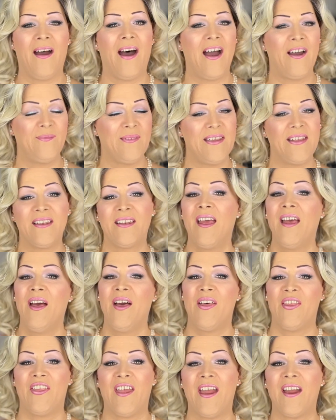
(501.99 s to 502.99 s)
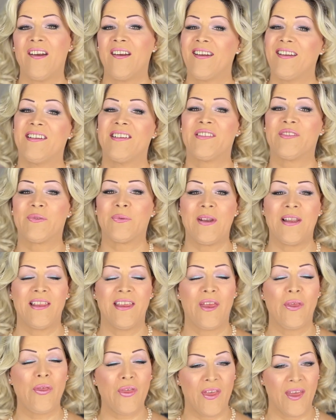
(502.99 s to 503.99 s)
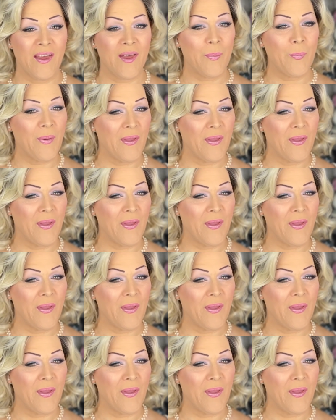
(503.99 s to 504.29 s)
I mean, there is really thick